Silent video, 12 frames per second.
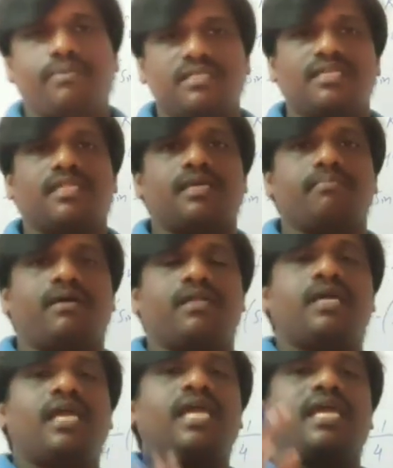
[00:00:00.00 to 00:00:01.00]
nothing but
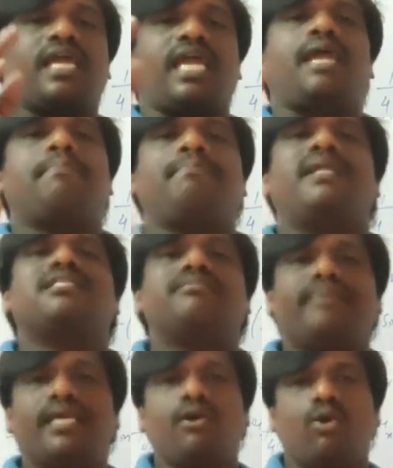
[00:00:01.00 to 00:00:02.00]
a plus
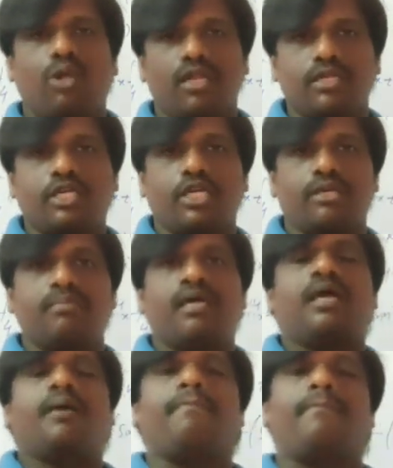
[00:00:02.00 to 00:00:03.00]
b whole cube
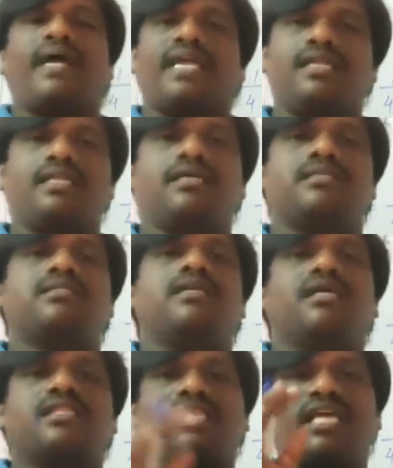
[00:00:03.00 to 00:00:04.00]
minus
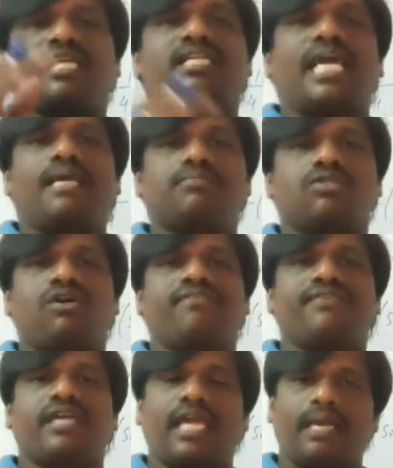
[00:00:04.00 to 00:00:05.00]
3 times of
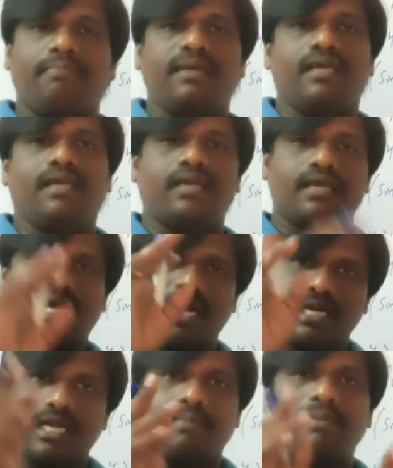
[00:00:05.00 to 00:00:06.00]
ab
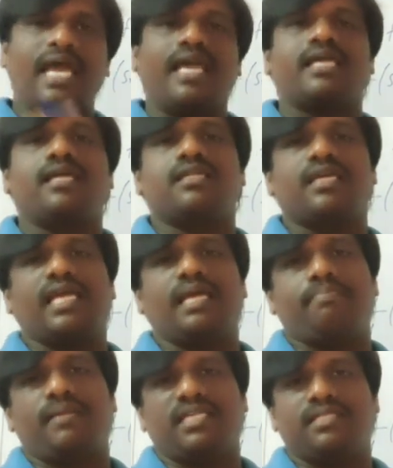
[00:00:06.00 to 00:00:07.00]
under bracket a
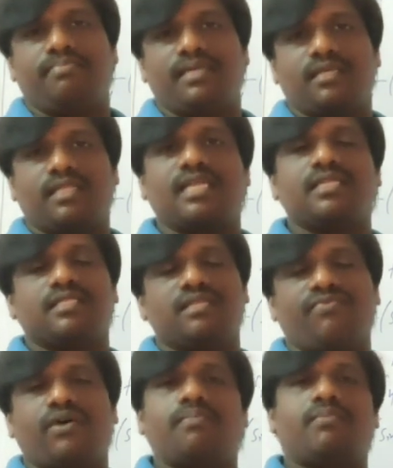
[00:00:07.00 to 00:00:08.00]
plus b. That is the
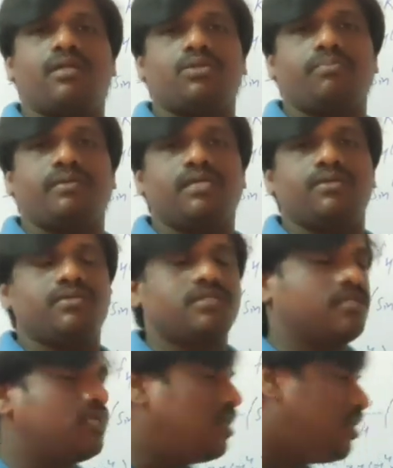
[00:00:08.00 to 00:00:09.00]
formula to be used.
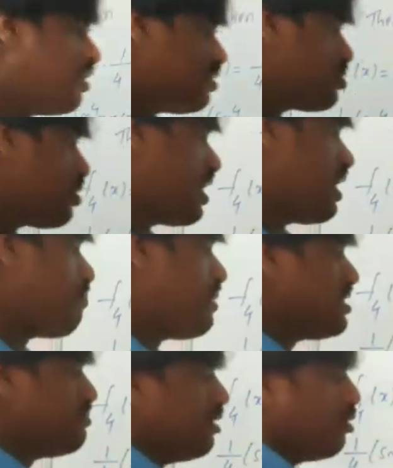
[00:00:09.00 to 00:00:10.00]
So a plus
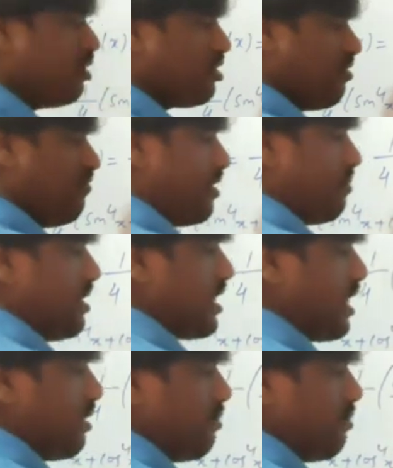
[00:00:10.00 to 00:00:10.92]
b whole cube formula can be